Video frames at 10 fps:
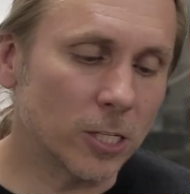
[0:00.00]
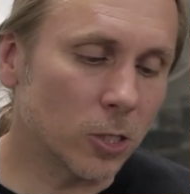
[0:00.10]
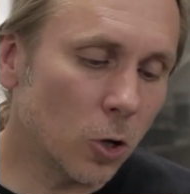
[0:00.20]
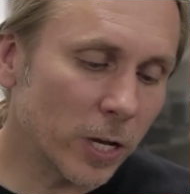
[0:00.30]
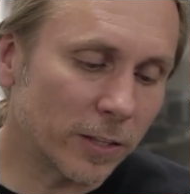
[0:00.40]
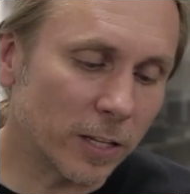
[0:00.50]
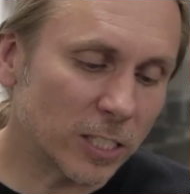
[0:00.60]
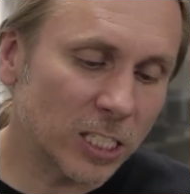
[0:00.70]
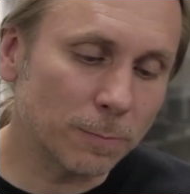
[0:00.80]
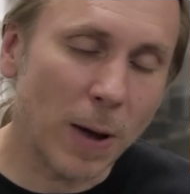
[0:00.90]
is look at the
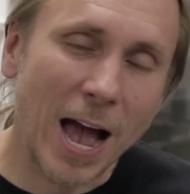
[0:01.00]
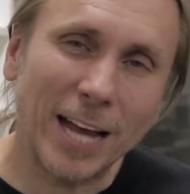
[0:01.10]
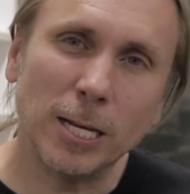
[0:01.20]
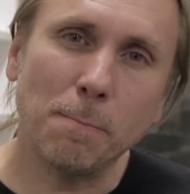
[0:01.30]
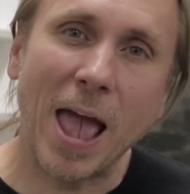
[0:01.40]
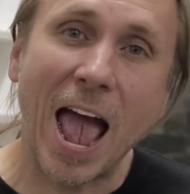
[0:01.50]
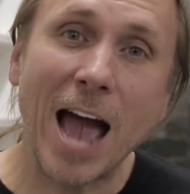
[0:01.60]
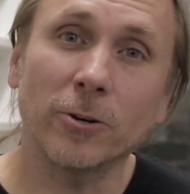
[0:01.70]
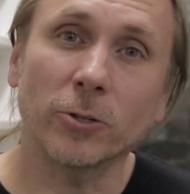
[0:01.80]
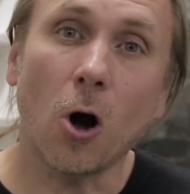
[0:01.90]
spotted
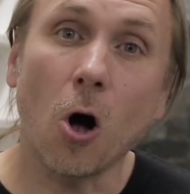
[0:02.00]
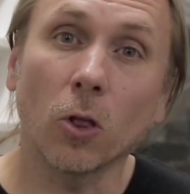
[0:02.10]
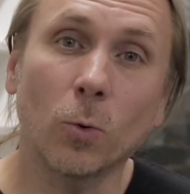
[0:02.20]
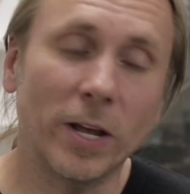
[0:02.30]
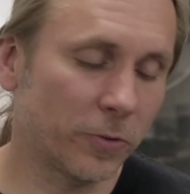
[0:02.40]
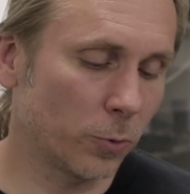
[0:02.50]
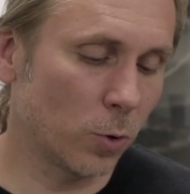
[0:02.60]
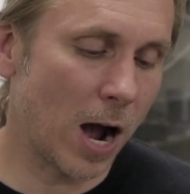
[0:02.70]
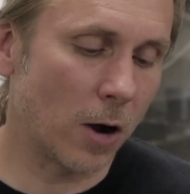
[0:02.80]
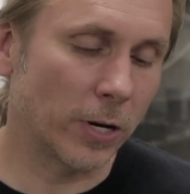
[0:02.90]
pattern all the way
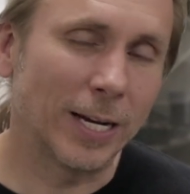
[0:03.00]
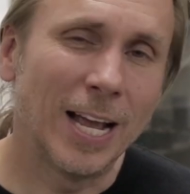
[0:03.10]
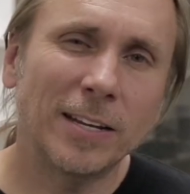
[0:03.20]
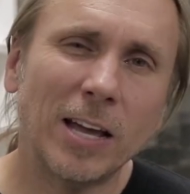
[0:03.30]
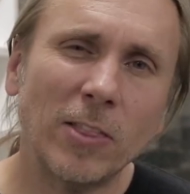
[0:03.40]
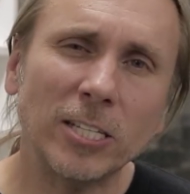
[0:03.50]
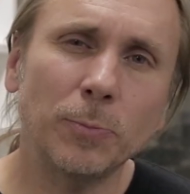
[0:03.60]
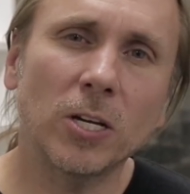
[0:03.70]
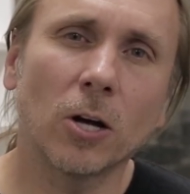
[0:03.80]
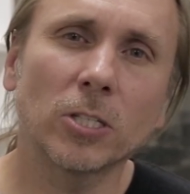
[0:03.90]
throughout it. Now
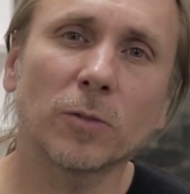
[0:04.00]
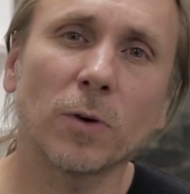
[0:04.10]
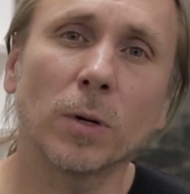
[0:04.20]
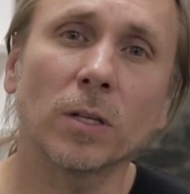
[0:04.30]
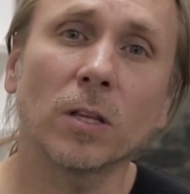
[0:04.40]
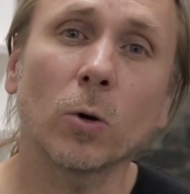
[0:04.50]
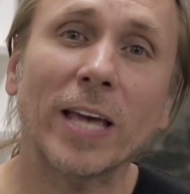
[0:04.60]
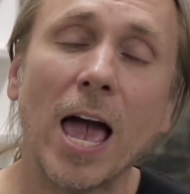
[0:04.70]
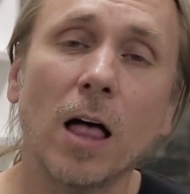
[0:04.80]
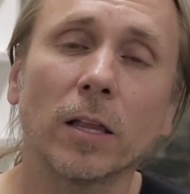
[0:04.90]
that's because it's from a
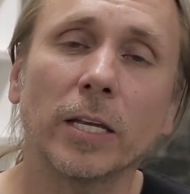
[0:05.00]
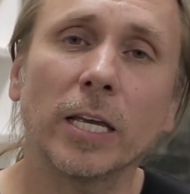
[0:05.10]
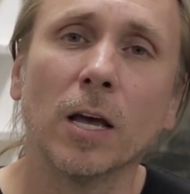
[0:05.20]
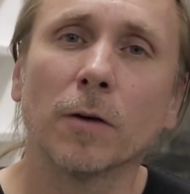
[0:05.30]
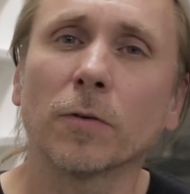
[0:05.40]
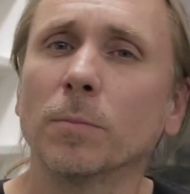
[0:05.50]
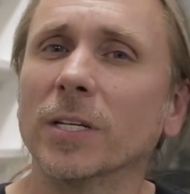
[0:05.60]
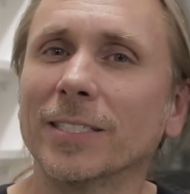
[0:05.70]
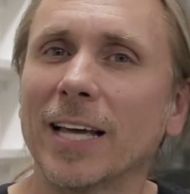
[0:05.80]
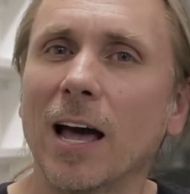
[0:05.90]
locality from
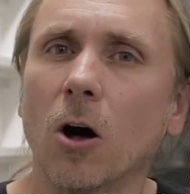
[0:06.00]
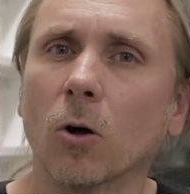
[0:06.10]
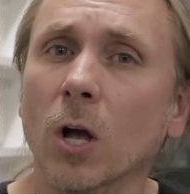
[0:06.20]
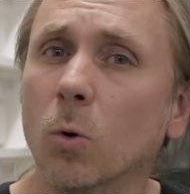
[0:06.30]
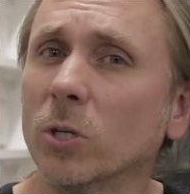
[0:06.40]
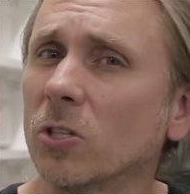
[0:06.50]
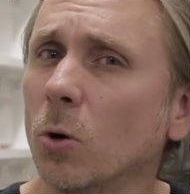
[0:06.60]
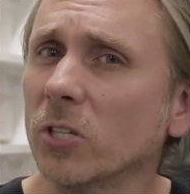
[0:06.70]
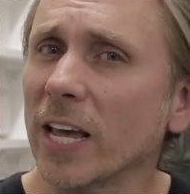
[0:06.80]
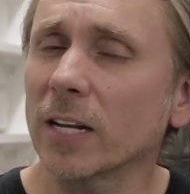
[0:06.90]
Natal, which
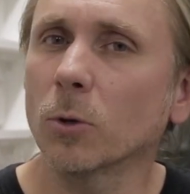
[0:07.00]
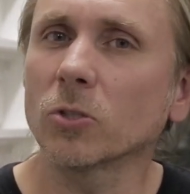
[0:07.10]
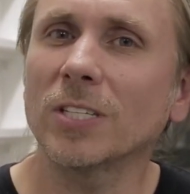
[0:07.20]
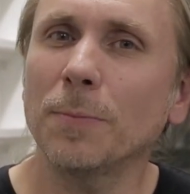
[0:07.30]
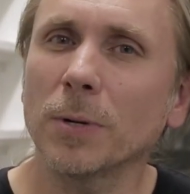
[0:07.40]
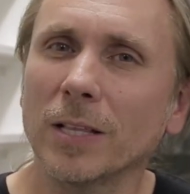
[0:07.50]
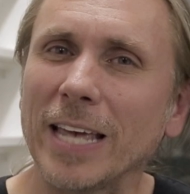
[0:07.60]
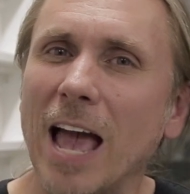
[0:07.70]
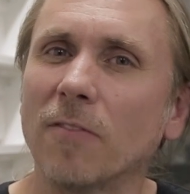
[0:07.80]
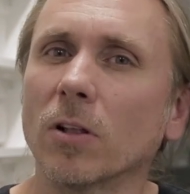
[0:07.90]
those animals
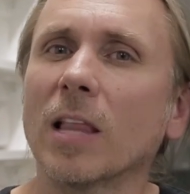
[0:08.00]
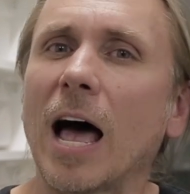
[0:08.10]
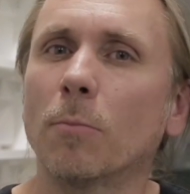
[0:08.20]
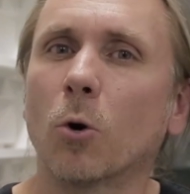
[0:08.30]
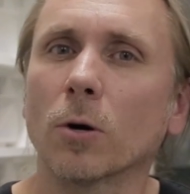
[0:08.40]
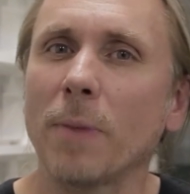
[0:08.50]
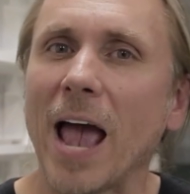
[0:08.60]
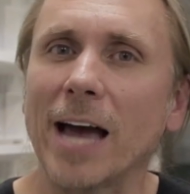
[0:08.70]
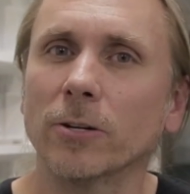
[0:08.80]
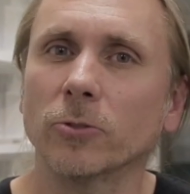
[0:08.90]
typically have a lot more
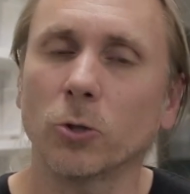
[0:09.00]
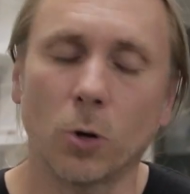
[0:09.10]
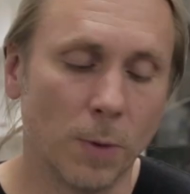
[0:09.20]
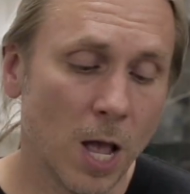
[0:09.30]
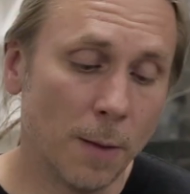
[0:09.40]
pattern to them.